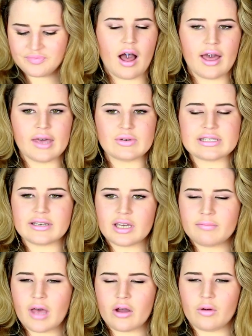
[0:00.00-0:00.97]
I was
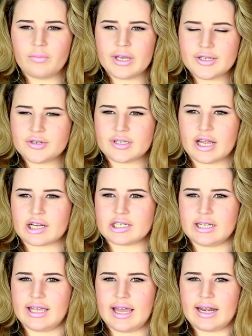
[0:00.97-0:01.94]
looking back on pictures
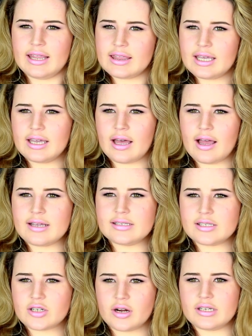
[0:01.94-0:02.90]
actually, and I think I
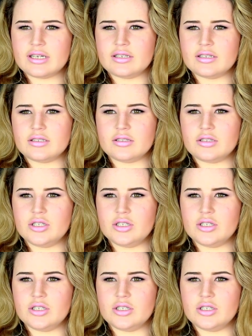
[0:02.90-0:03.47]
started